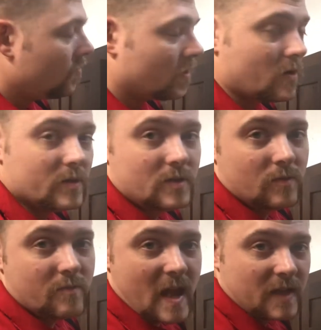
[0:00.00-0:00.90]
We're going
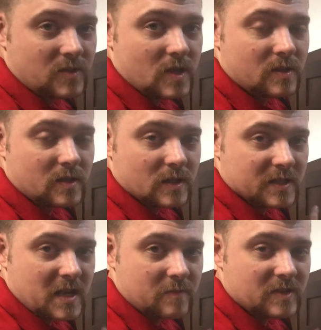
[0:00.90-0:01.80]
to match it to the
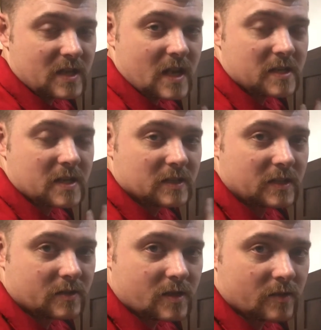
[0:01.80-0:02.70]
same stain and
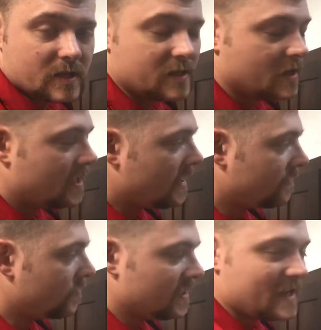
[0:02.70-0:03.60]
clear coat it
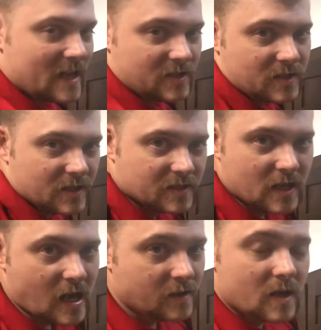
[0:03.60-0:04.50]
after we attach it to the
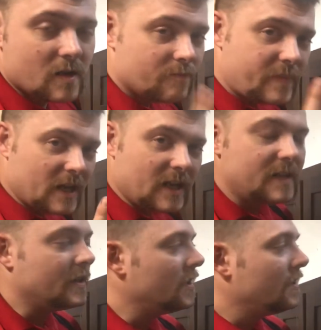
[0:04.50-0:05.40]
side.
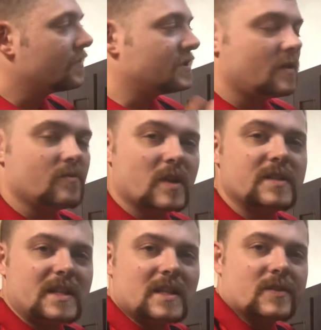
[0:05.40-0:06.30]
But for some
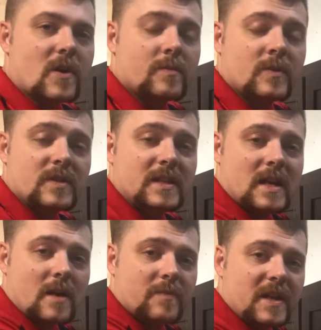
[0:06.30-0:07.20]
reason this carpenter did
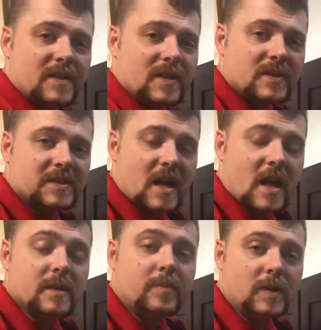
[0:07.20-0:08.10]
not make this
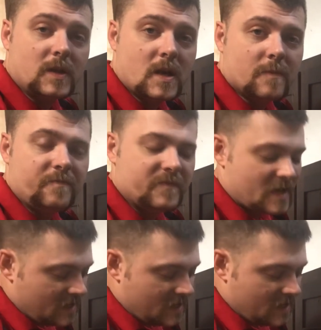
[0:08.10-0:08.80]
side plumb.